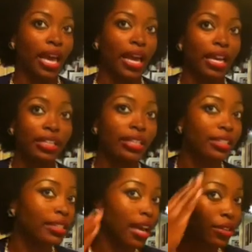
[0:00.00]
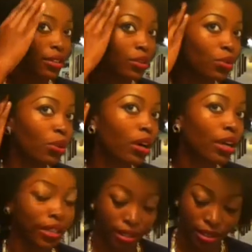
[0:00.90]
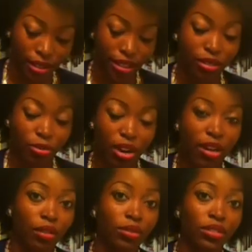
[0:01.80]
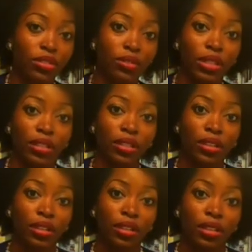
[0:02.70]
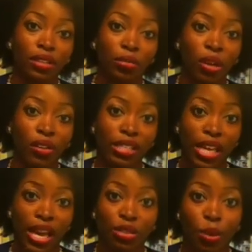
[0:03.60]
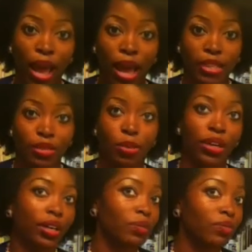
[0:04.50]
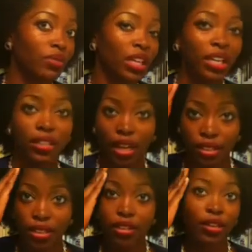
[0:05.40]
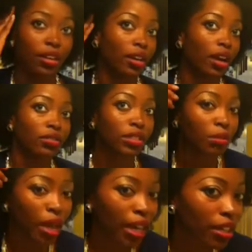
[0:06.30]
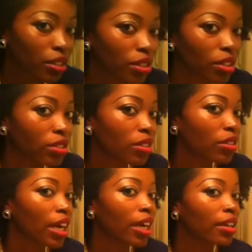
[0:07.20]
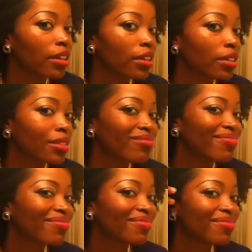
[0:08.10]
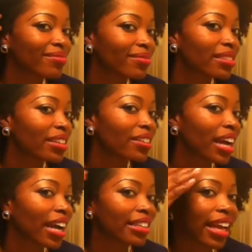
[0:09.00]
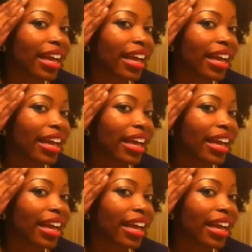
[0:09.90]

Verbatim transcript: that. It does not do what this product was doing, the Murray's Edge Wax, but it does it good enough. See, my edges are still kind of, they're not